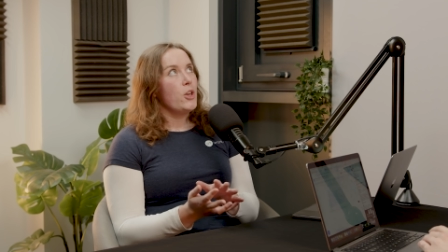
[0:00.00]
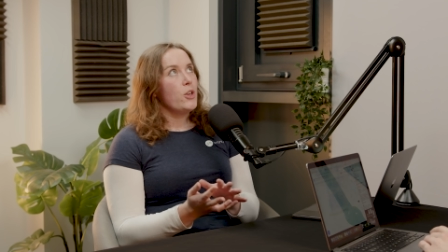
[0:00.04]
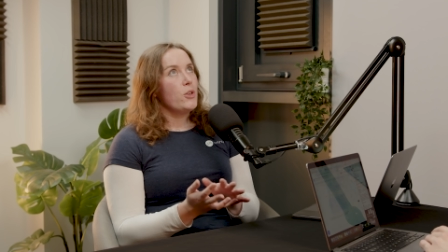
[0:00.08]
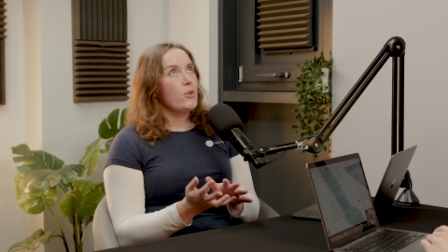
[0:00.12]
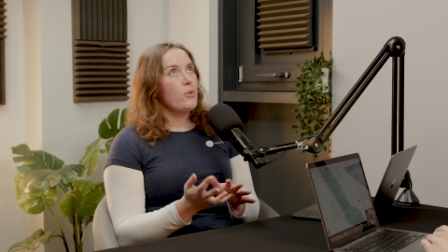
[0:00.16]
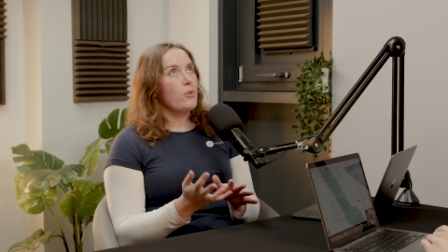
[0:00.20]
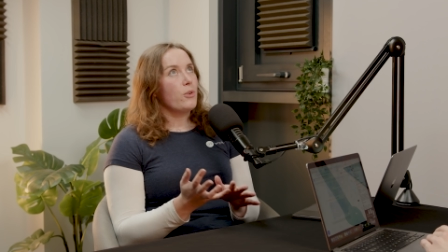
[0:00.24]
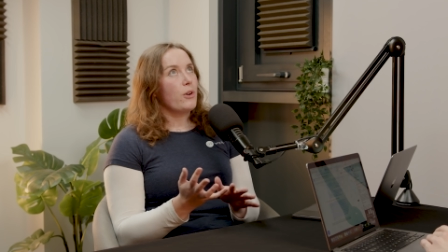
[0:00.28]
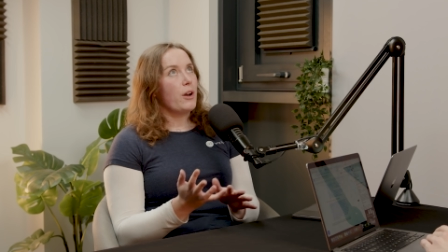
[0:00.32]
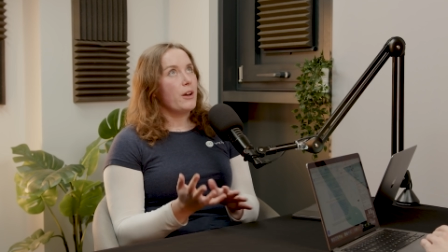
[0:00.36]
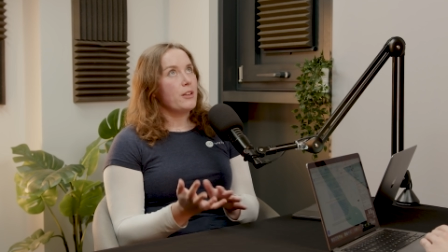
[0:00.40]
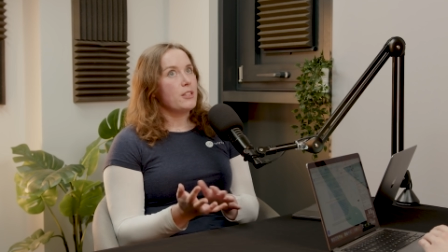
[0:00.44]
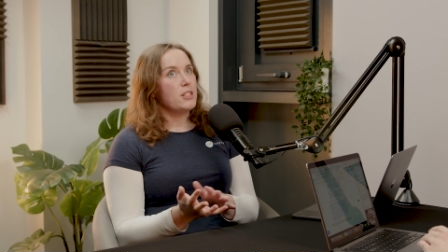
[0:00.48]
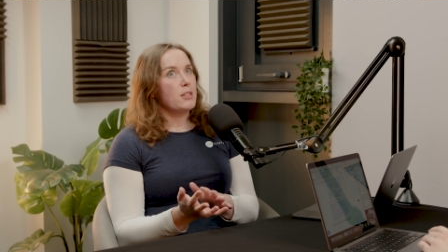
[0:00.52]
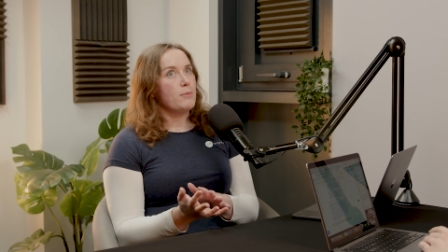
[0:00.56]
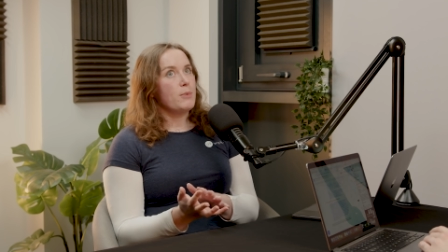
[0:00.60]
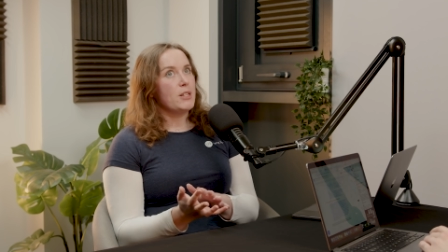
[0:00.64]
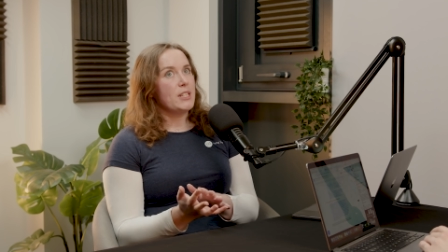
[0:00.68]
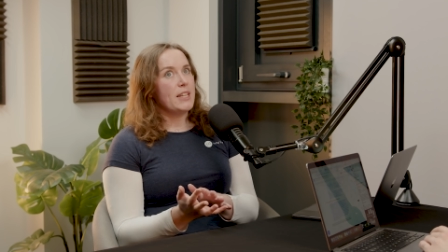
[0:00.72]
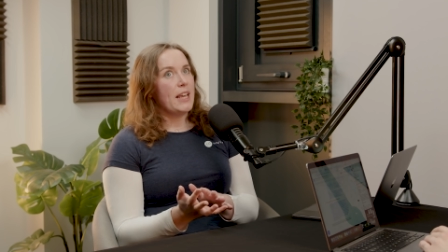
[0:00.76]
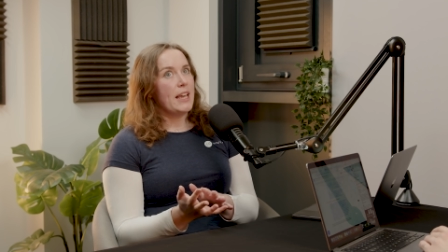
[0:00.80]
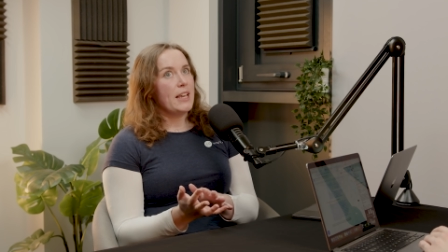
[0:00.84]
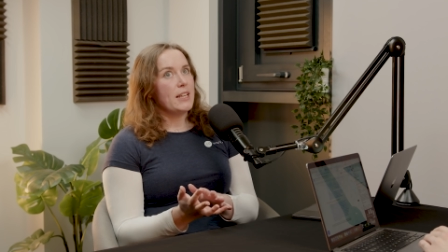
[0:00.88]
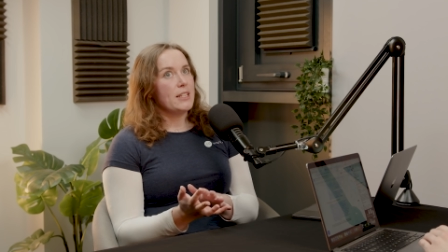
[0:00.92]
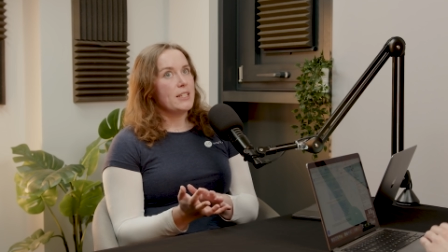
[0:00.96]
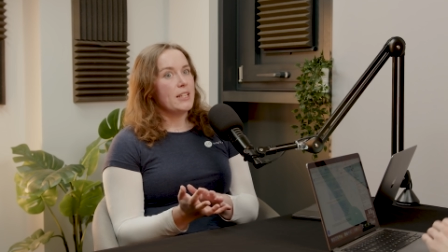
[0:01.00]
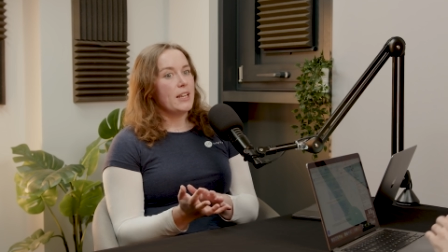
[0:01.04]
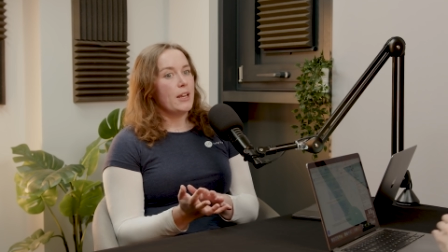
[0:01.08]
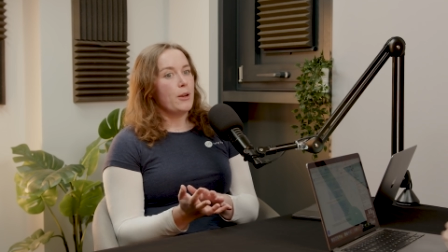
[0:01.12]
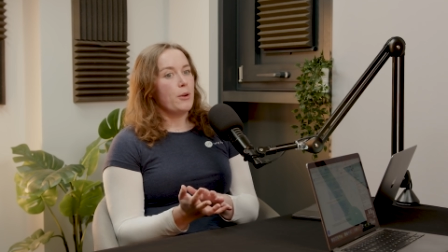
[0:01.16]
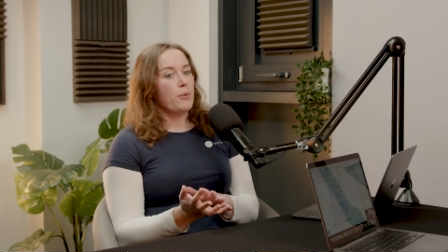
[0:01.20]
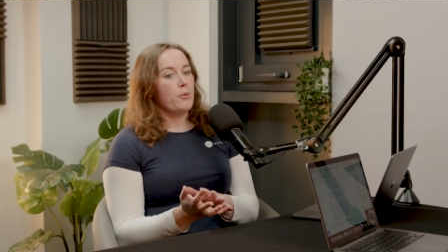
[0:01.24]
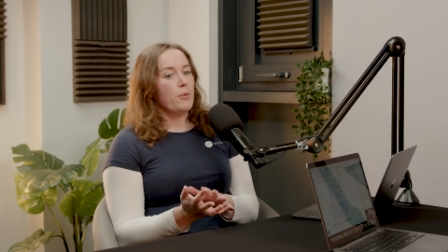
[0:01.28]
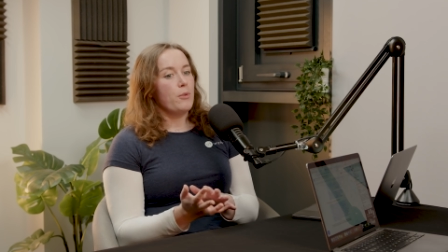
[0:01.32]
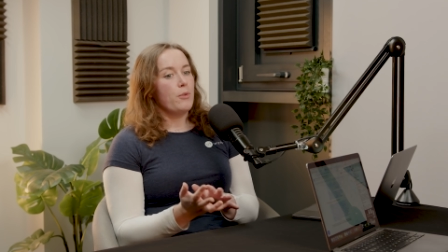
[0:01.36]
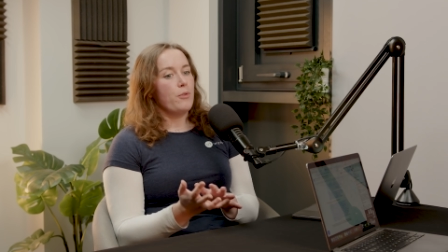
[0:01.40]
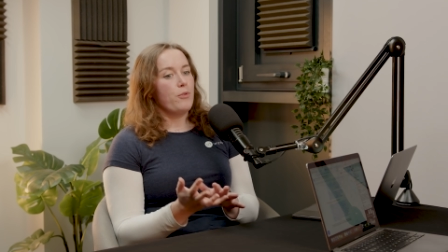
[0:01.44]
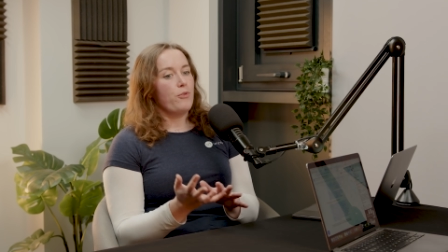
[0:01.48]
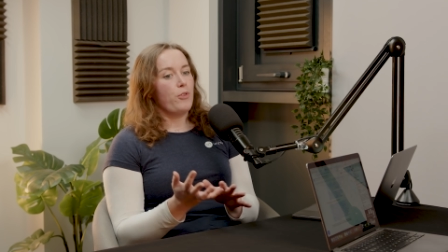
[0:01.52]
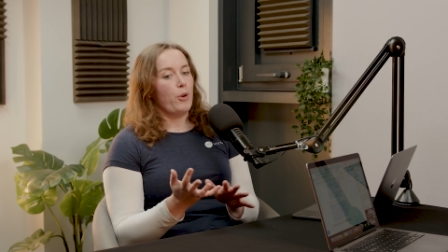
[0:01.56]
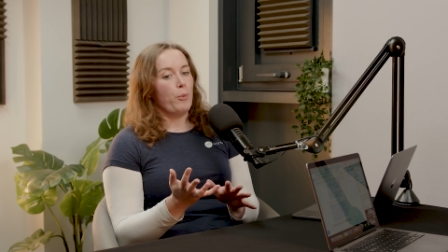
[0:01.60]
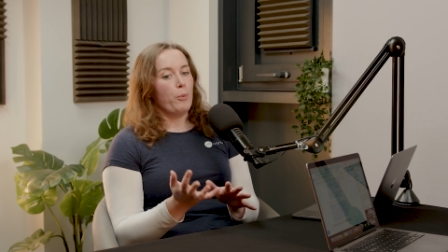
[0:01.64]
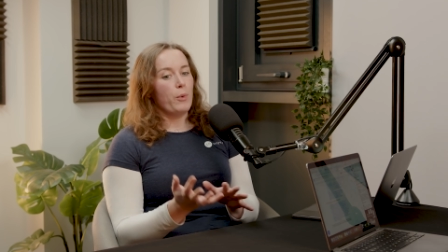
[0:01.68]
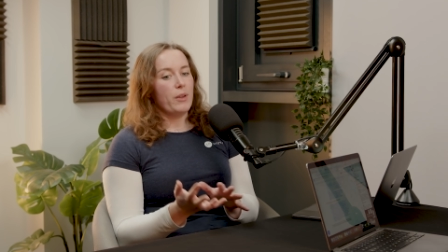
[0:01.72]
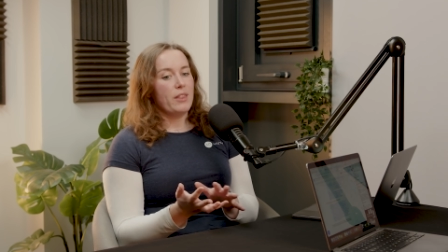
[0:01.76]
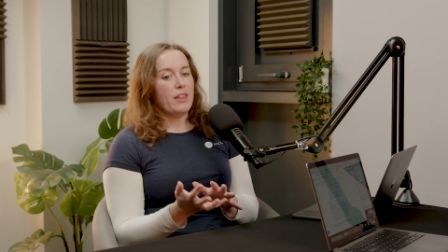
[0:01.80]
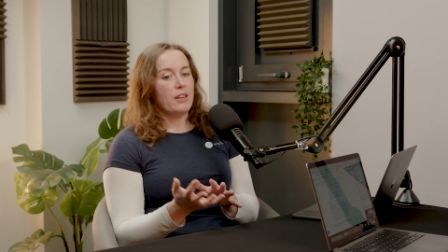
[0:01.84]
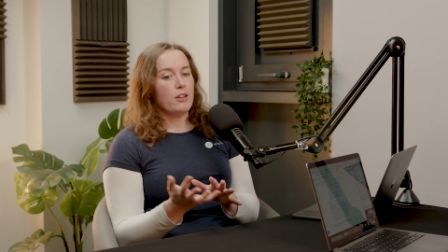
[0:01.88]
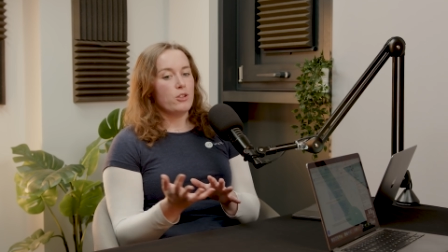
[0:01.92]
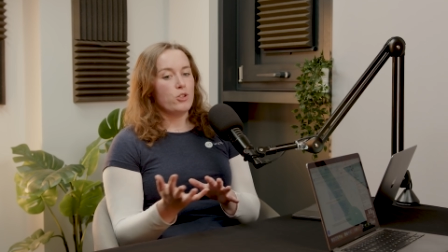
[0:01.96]
your customer data
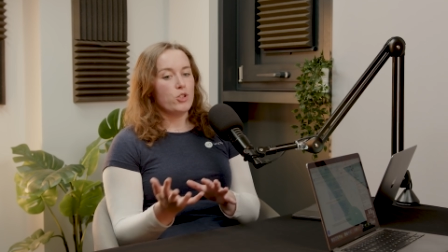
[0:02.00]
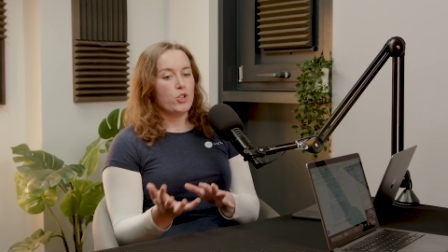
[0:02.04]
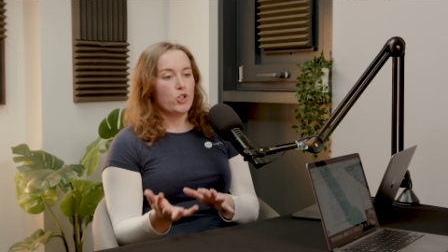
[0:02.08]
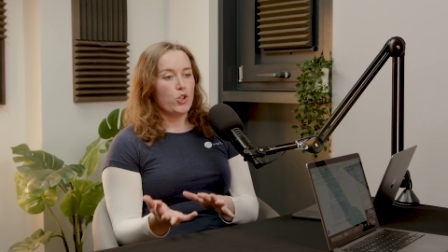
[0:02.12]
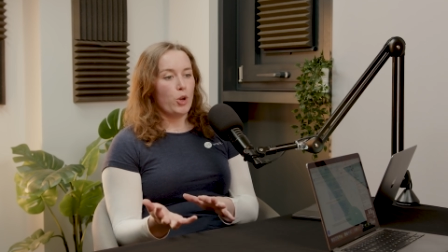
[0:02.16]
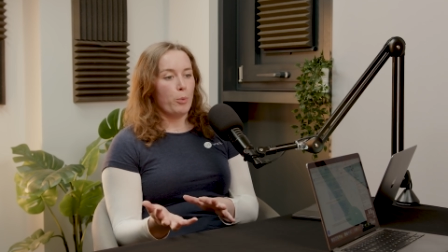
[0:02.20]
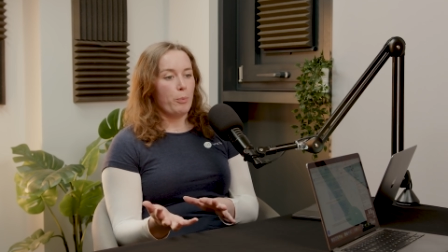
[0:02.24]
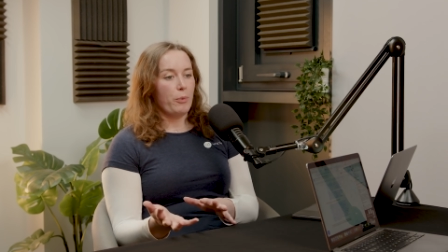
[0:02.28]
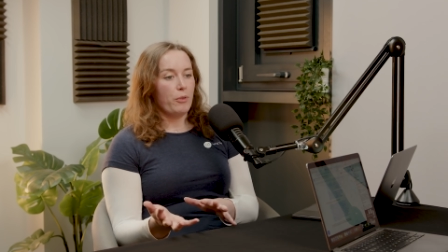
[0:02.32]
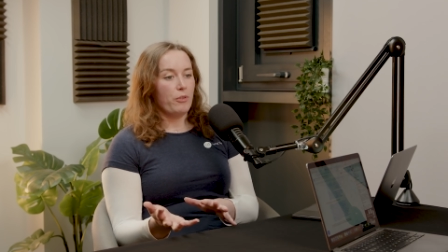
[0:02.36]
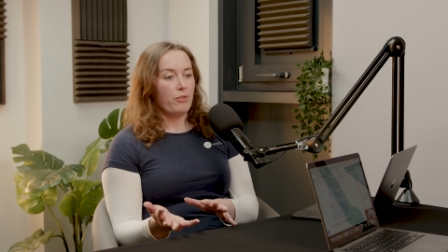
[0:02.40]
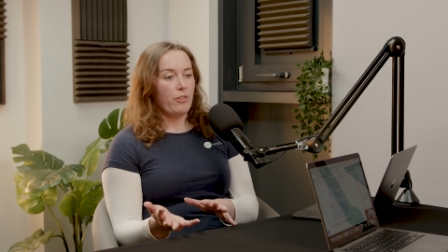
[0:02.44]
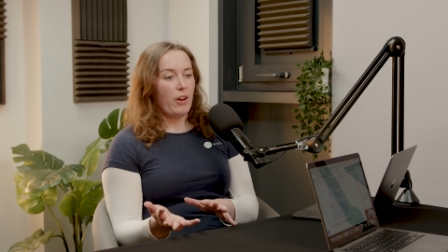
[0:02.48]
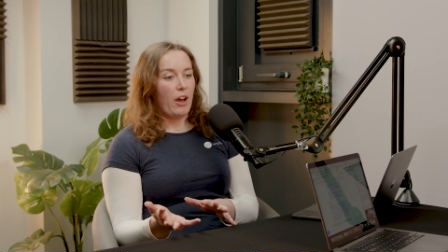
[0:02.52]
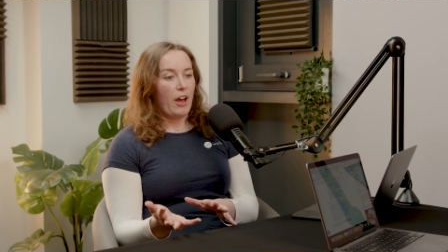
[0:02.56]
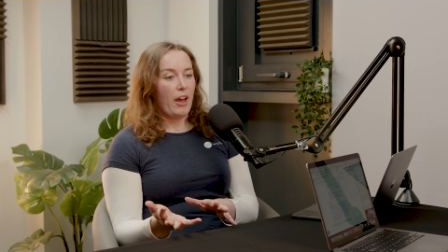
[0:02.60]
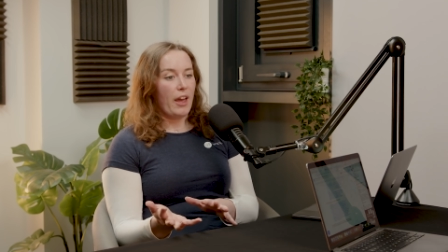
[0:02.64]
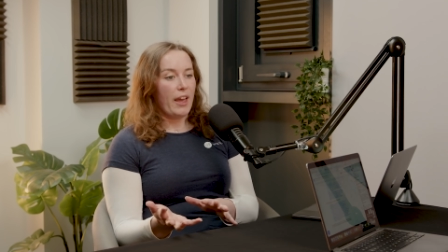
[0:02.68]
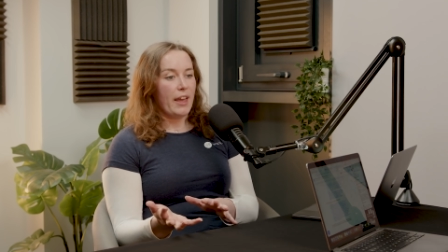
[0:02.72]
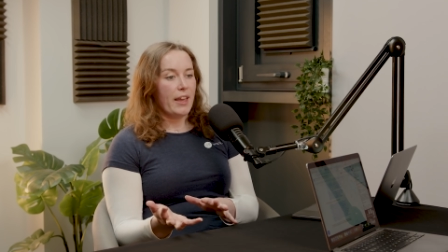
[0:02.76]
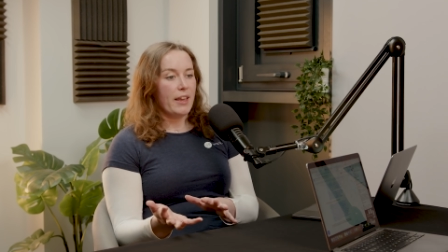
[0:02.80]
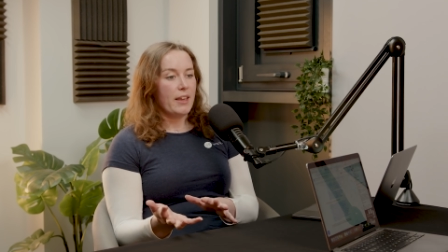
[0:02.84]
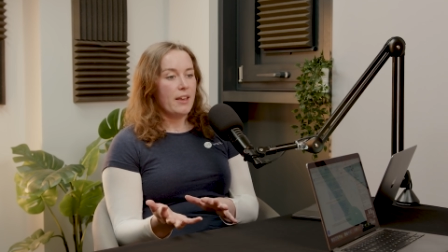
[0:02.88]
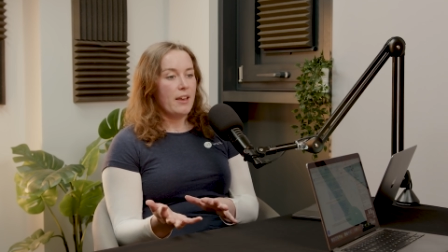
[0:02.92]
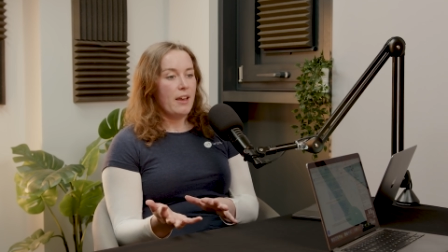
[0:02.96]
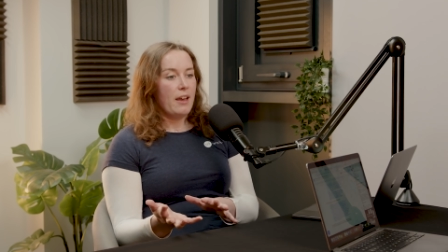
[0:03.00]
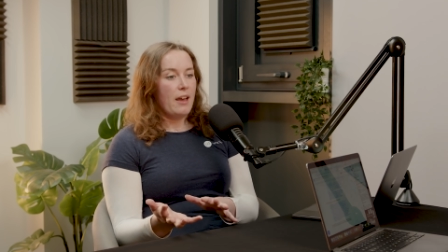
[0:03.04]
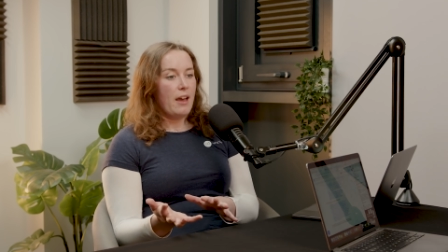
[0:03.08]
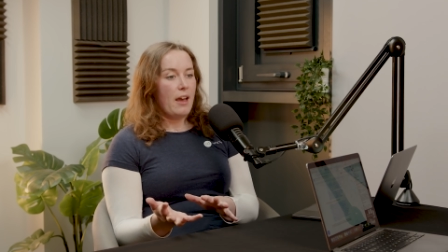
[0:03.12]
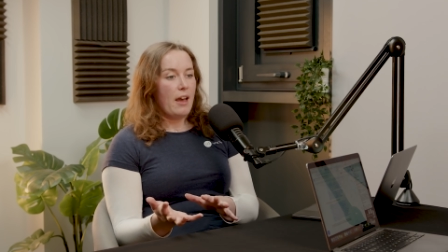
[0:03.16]
from within Shopify